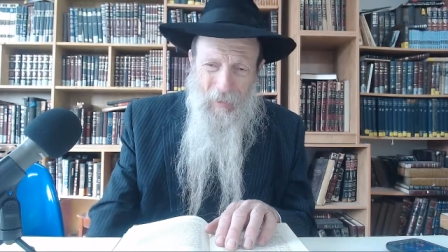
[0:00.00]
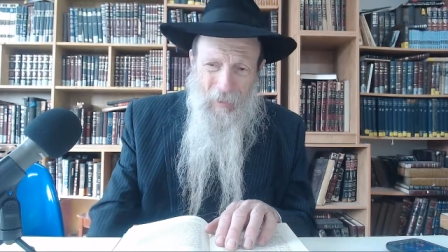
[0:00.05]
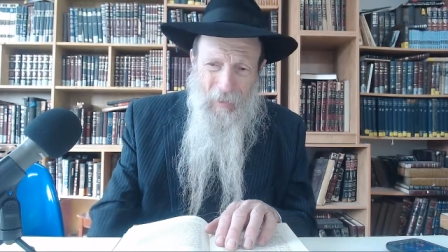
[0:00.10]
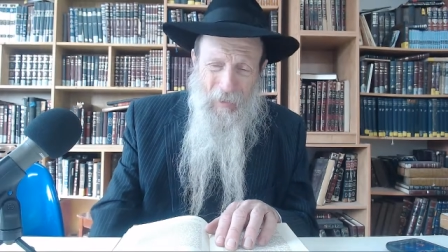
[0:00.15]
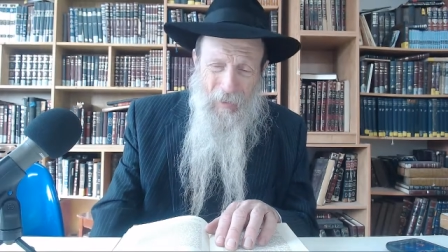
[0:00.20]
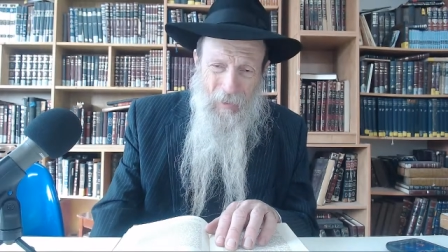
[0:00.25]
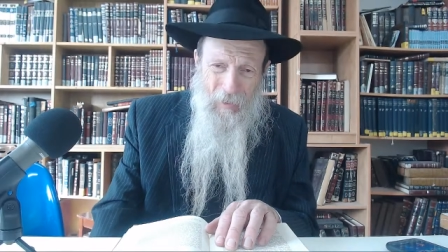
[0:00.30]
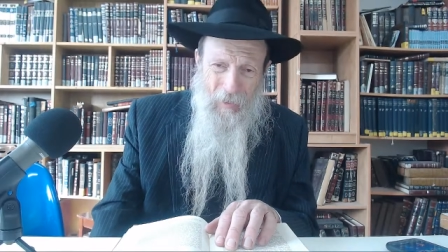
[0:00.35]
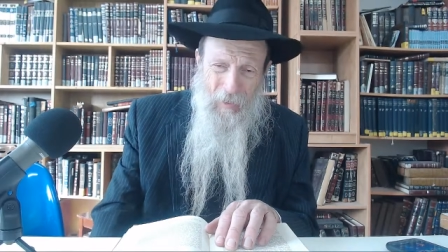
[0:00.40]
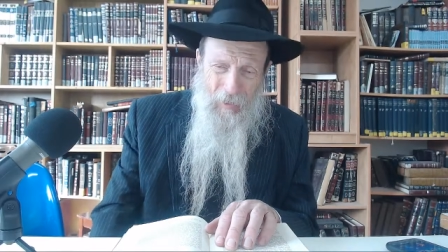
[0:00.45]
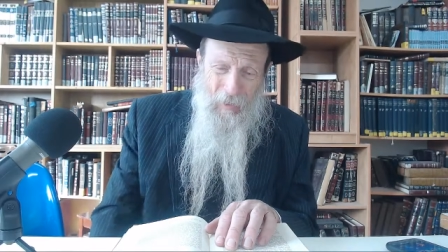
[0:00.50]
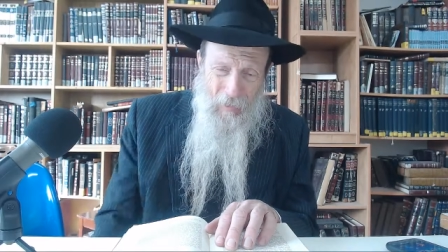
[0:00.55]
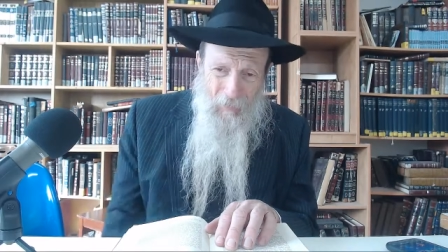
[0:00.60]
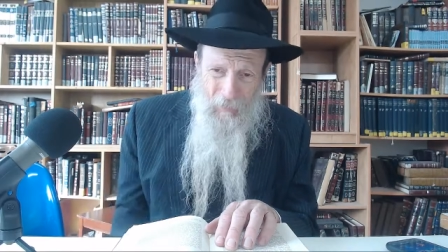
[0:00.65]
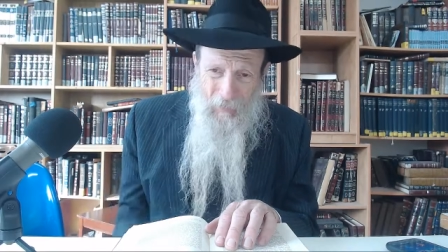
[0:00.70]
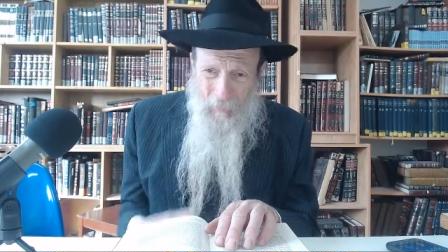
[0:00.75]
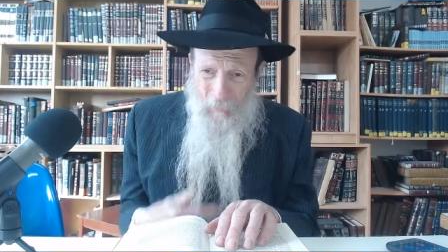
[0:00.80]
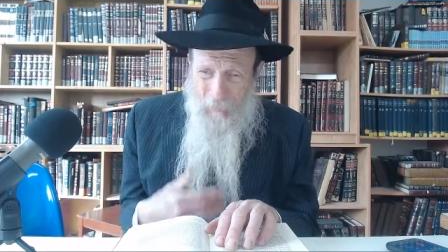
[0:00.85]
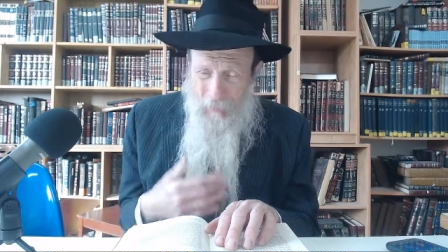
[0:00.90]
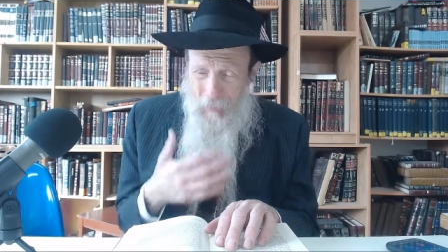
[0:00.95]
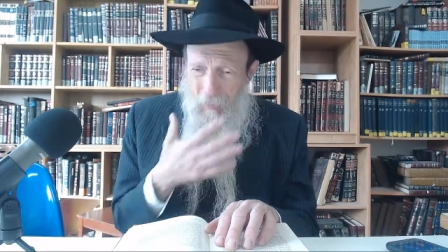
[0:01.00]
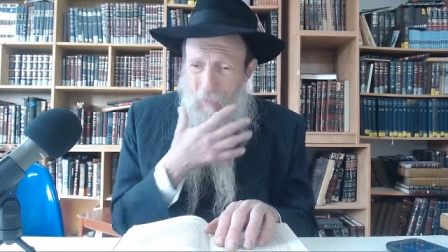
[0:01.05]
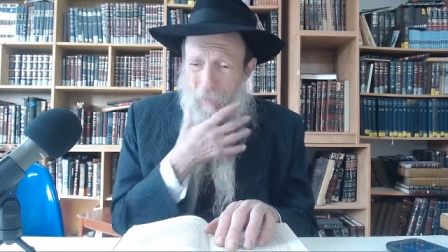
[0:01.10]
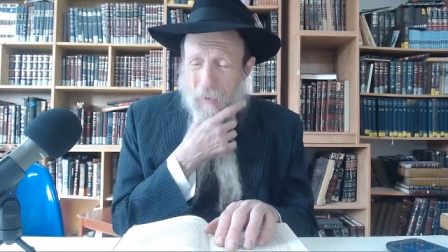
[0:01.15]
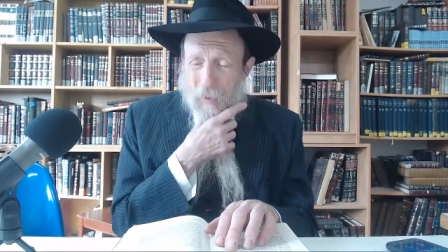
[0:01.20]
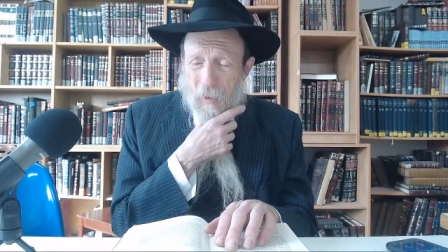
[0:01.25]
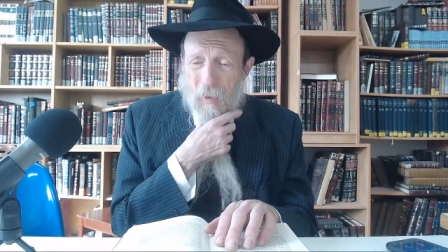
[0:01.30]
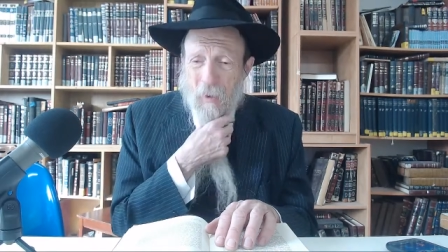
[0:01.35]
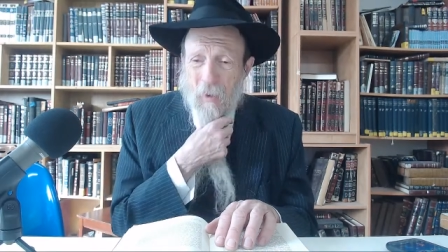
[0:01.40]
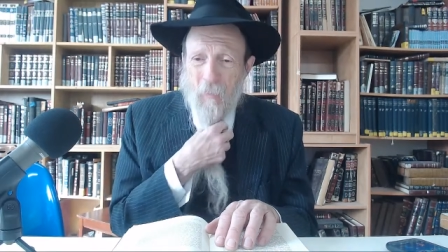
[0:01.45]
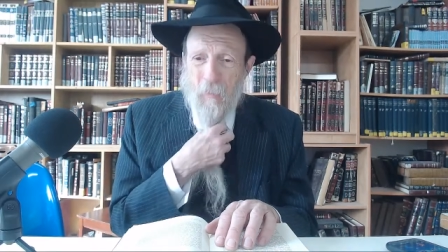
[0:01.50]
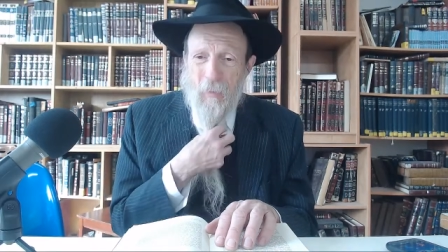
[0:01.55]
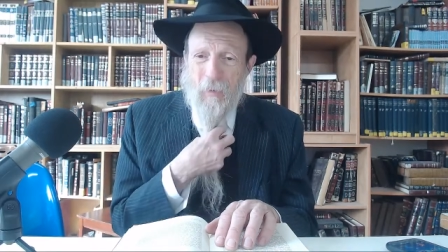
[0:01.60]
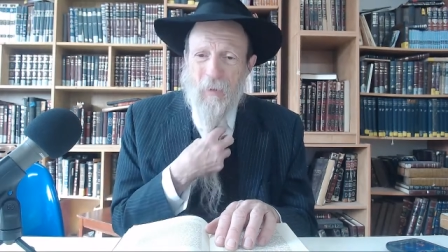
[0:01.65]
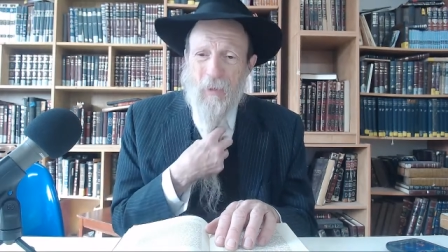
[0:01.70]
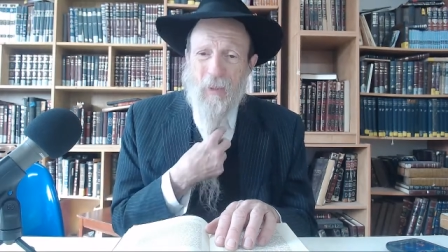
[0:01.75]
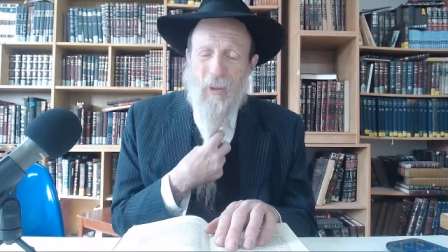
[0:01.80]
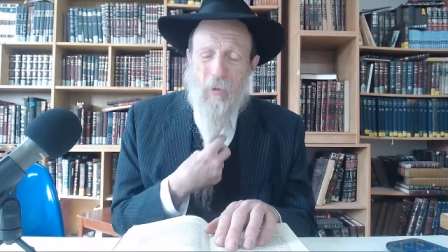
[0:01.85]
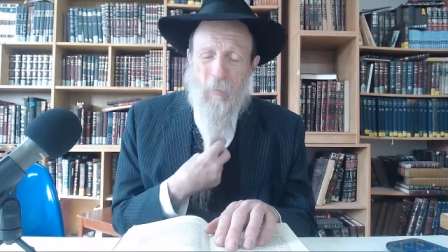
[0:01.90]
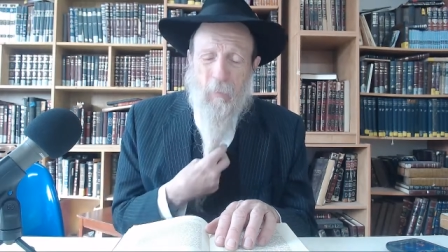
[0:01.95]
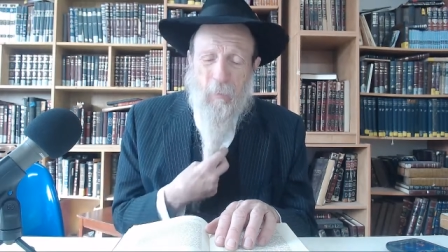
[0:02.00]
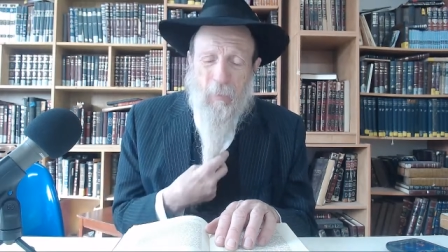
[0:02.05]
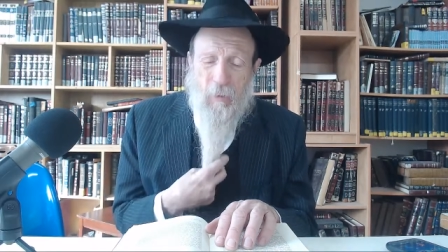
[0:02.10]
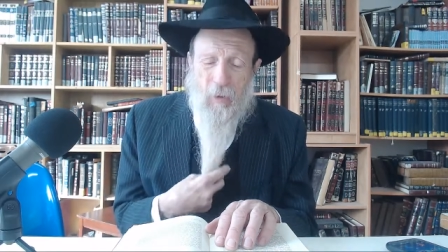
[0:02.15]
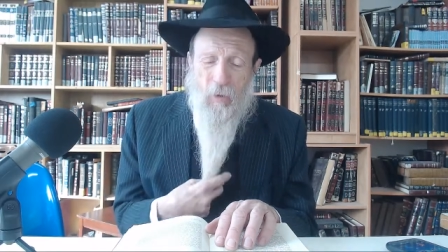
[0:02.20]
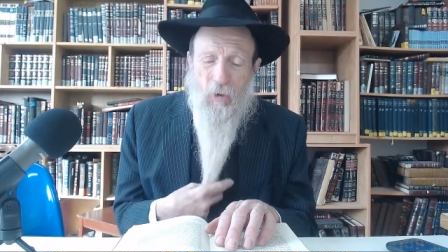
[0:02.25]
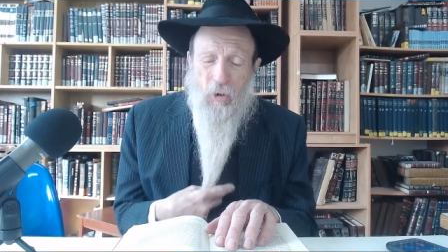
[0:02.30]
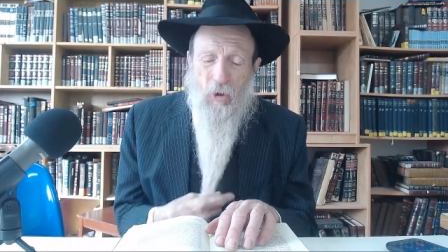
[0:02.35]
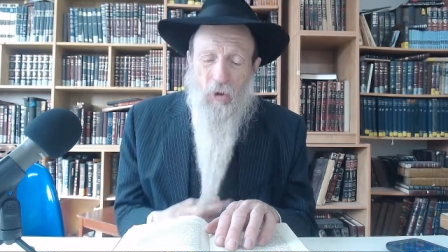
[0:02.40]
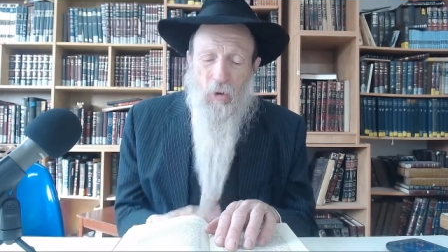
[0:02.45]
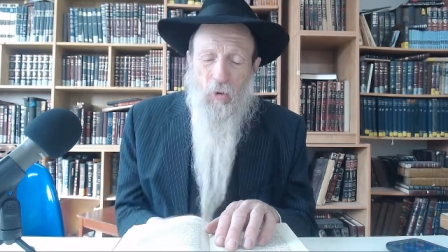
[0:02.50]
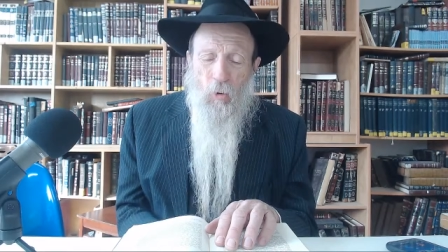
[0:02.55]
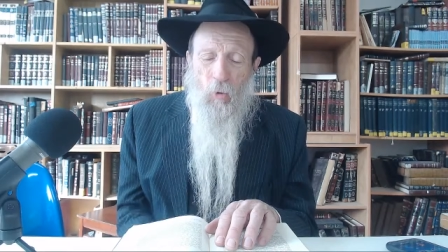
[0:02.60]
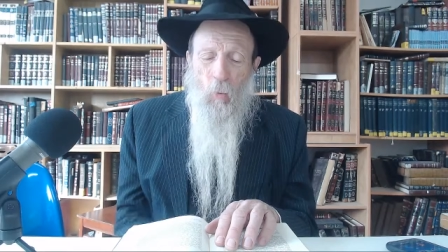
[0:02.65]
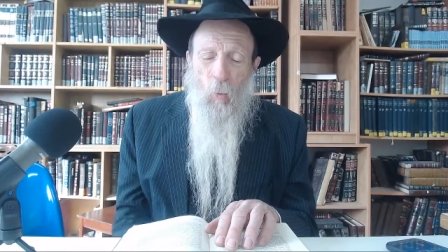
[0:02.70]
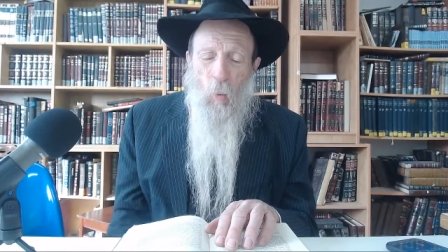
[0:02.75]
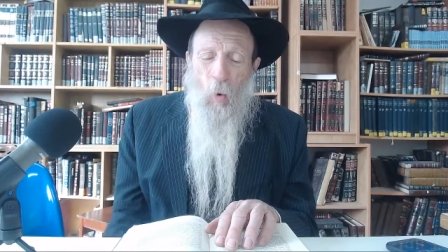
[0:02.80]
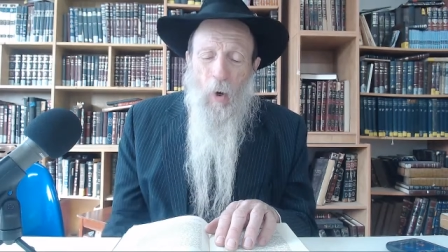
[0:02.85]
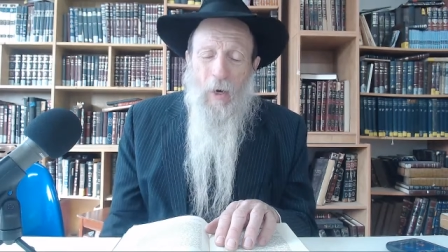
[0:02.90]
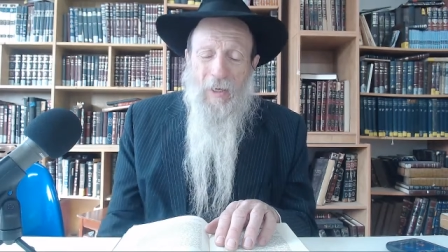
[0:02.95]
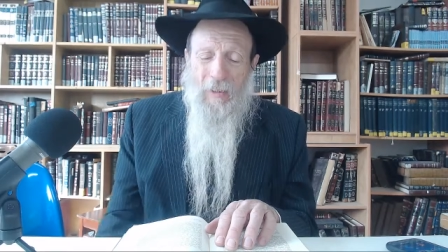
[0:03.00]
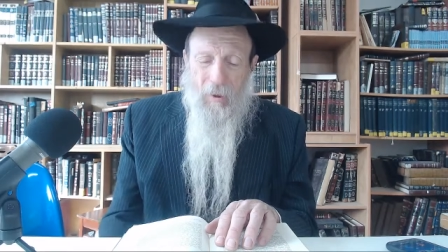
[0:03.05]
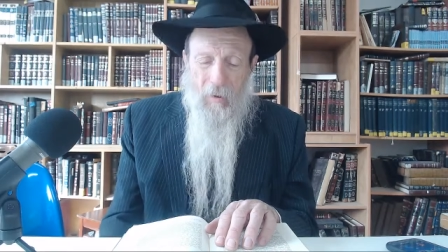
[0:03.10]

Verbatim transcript: ha- having a beard, but that his beard should turn white.